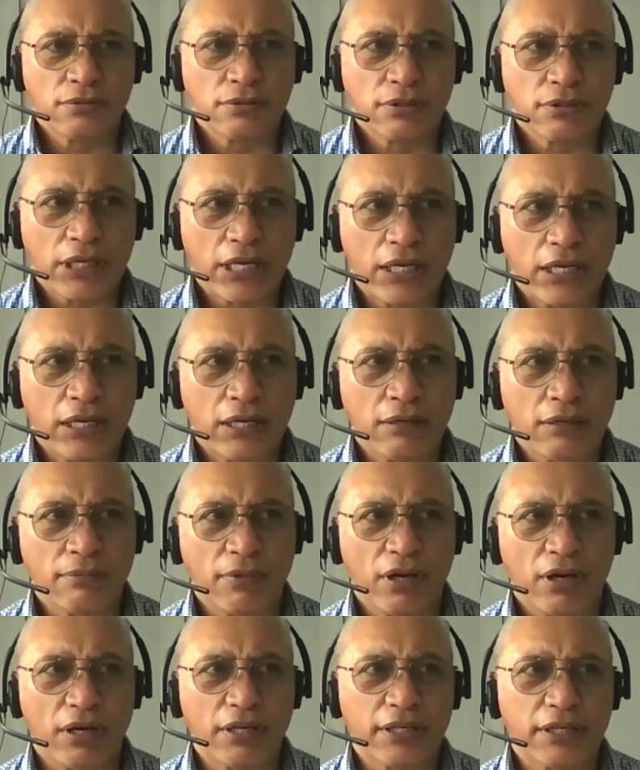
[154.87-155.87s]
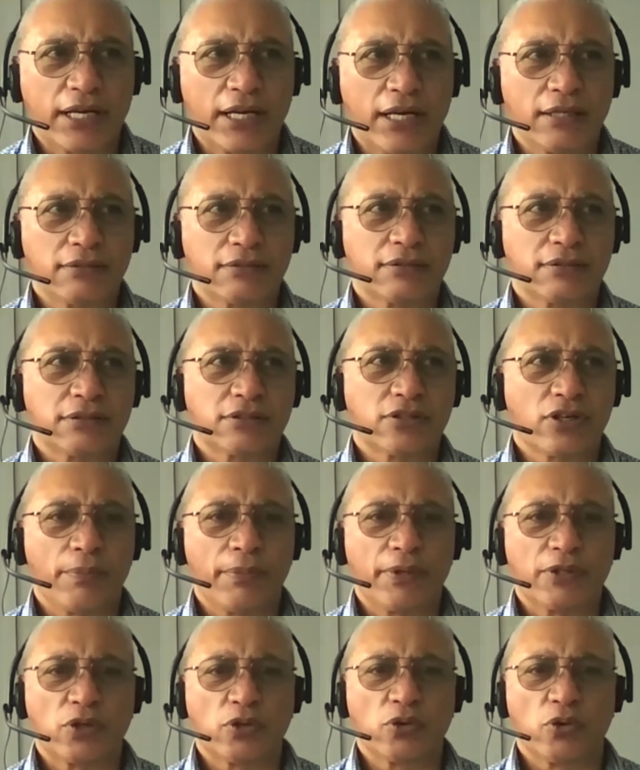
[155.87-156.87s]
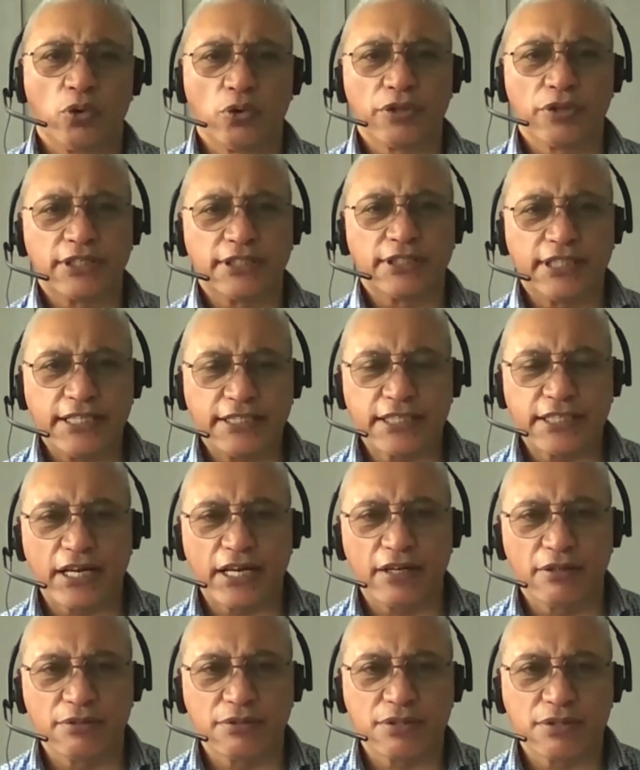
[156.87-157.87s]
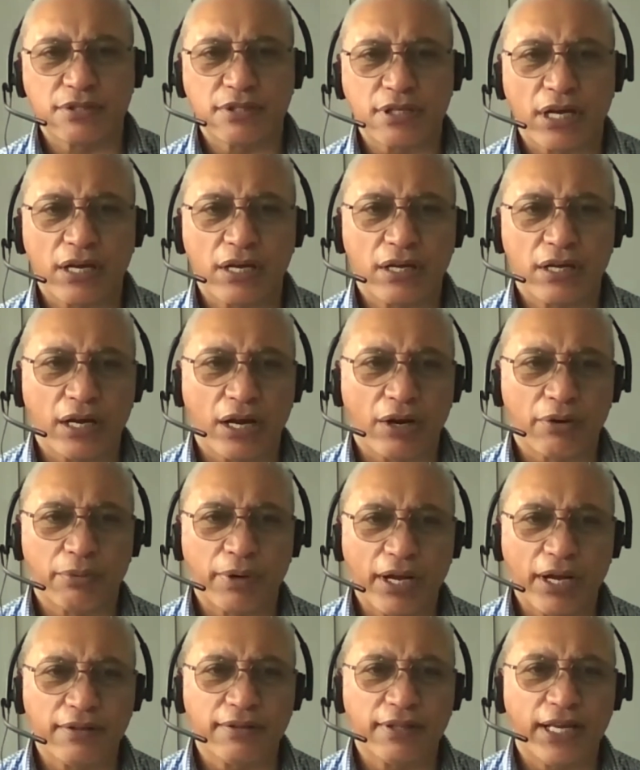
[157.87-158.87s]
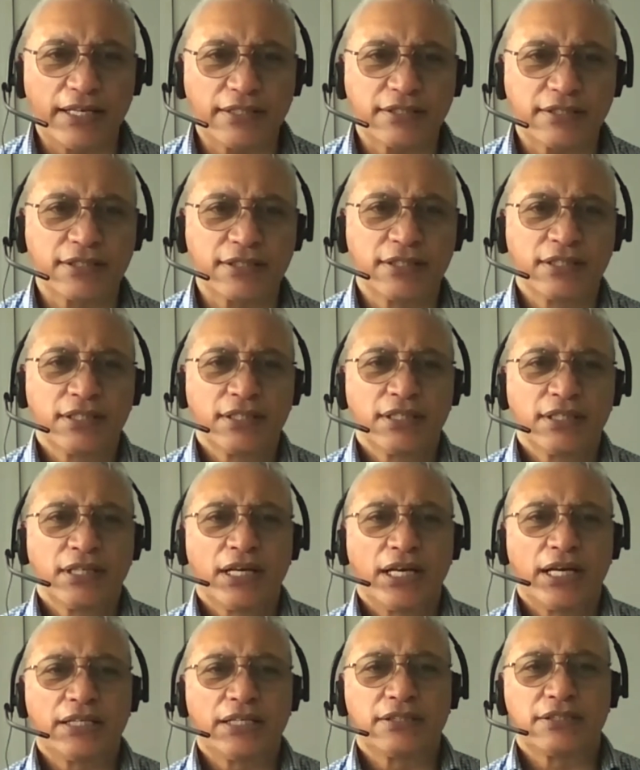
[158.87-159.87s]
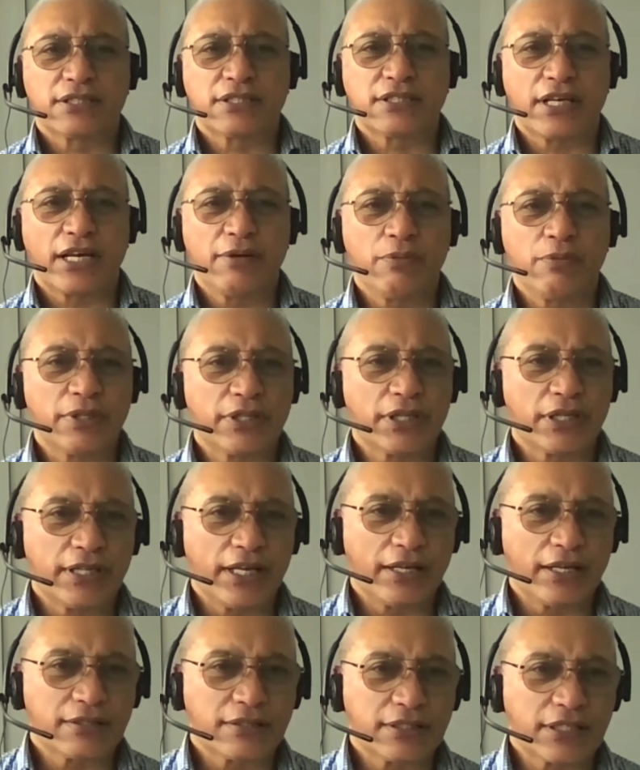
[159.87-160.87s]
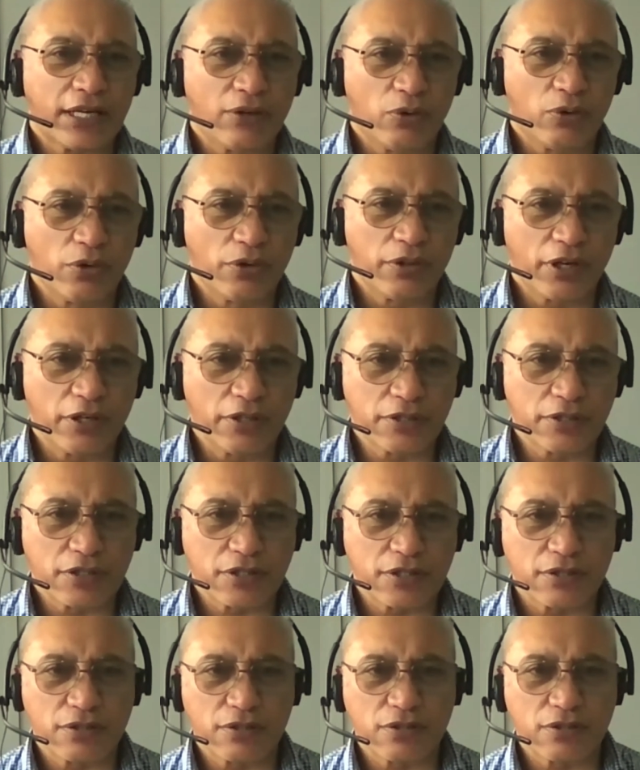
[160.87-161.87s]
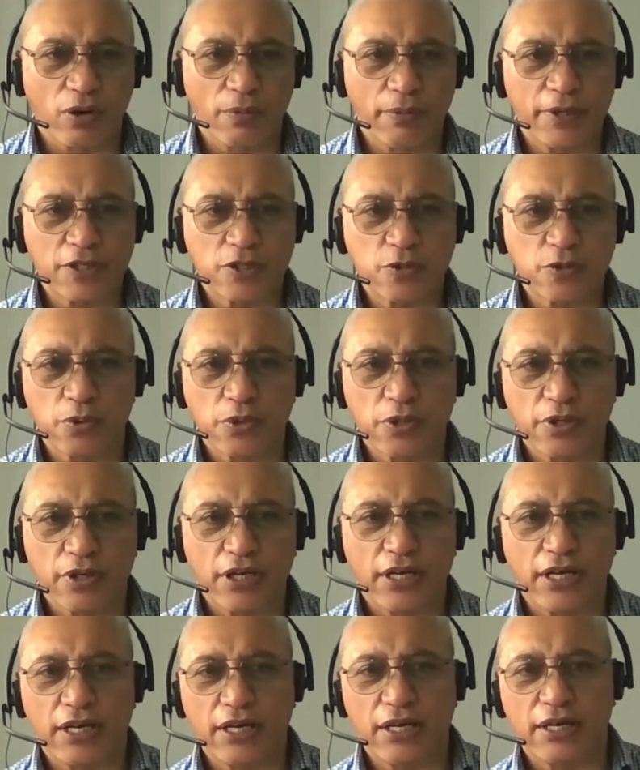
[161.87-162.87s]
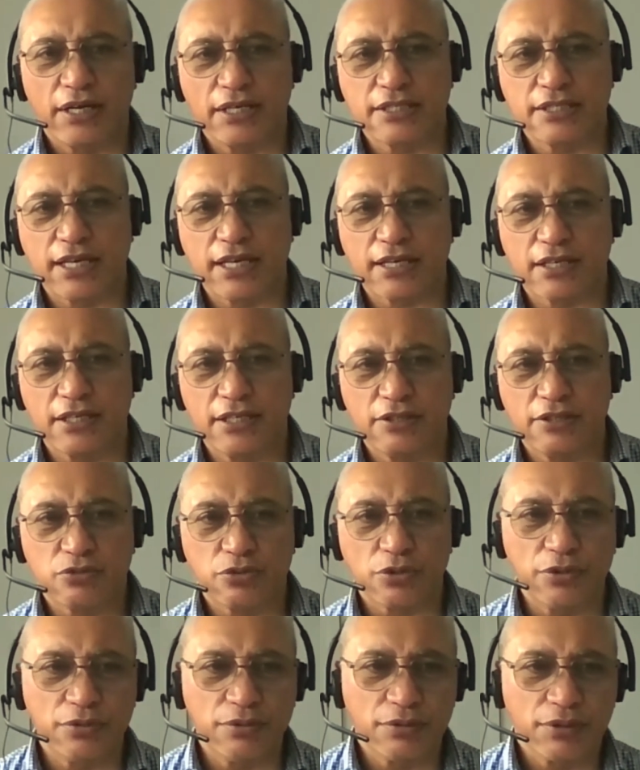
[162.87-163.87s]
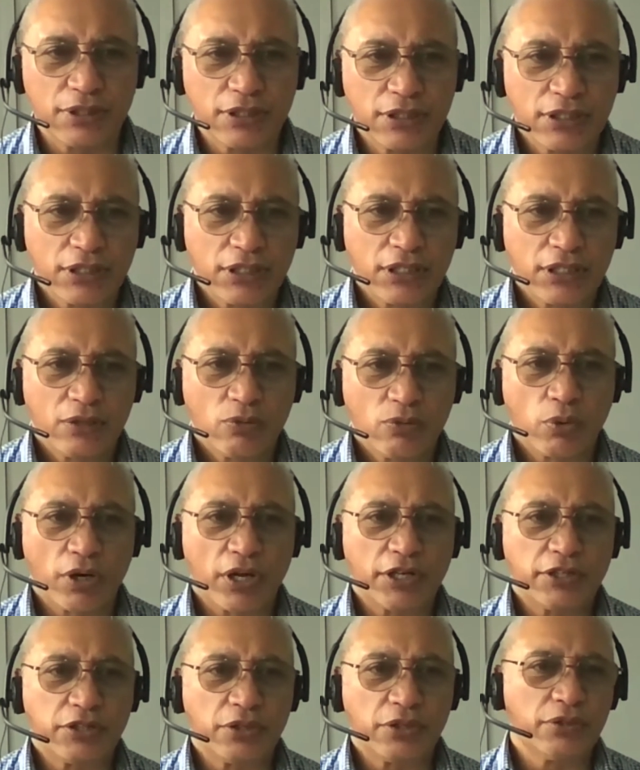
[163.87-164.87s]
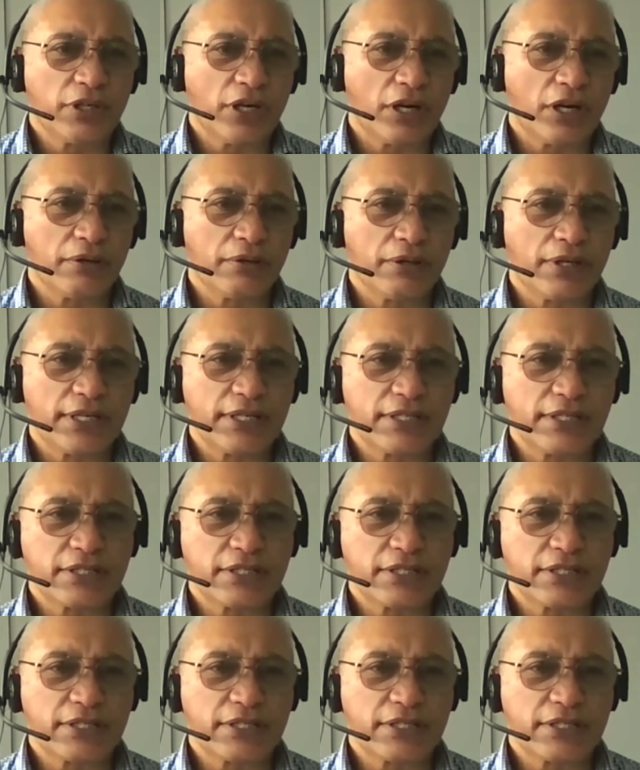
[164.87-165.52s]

I can't comment on all the details around that and to say whether that all those comments were exactly true. What I do know is